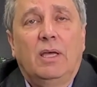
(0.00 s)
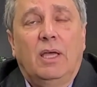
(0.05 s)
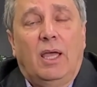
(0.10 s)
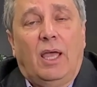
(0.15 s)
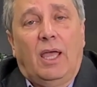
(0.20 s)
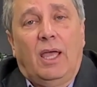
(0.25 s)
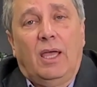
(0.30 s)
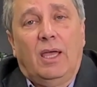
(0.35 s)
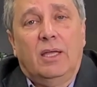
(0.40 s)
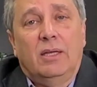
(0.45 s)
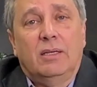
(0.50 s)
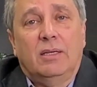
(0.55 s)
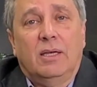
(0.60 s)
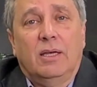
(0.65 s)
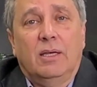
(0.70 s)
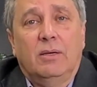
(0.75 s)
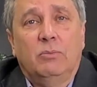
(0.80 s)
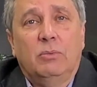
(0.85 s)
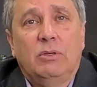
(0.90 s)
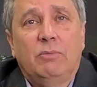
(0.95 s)
and
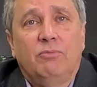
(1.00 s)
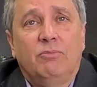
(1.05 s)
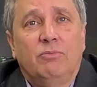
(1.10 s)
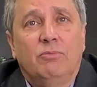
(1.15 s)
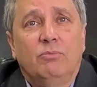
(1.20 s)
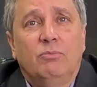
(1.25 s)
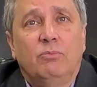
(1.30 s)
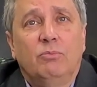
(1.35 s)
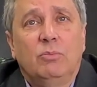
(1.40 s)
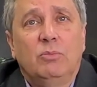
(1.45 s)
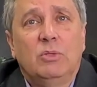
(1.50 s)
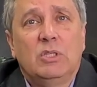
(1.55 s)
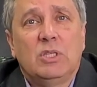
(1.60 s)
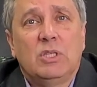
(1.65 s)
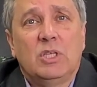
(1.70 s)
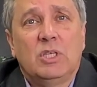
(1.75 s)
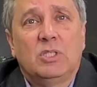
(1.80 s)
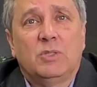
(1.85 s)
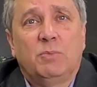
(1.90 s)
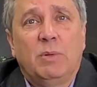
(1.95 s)
uh, we
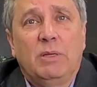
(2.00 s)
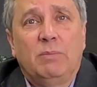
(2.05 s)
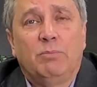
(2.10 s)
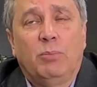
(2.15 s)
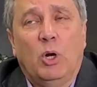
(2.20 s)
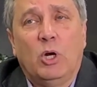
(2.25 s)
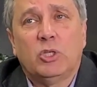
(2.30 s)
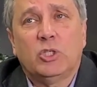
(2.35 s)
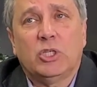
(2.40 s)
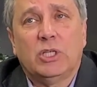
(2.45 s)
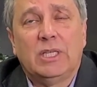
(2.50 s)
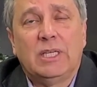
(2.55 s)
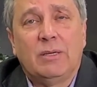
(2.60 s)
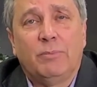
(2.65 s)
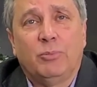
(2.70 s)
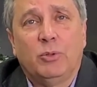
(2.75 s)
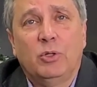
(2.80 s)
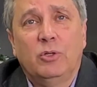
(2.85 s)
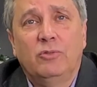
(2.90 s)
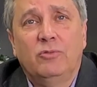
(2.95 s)
it's been partially
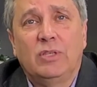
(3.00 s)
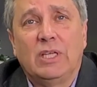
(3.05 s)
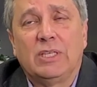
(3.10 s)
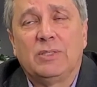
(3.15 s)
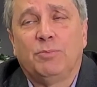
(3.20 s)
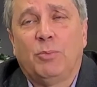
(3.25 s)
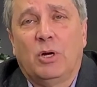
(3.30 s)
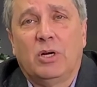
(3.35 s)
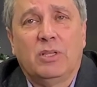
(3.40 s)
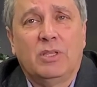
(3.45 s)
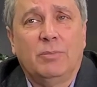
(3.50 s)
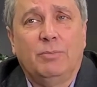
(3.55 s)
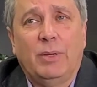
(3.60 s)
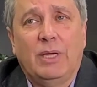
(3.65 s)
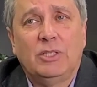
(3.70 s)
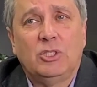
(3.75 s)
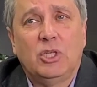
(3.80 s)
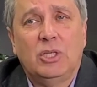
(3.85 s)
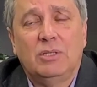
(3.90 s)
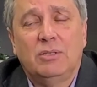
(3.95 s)
approved as part of the
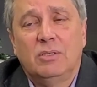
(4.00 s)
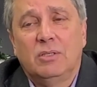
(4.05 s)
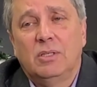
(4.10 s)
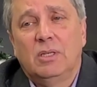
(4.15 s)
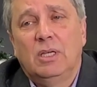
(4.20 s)
budget,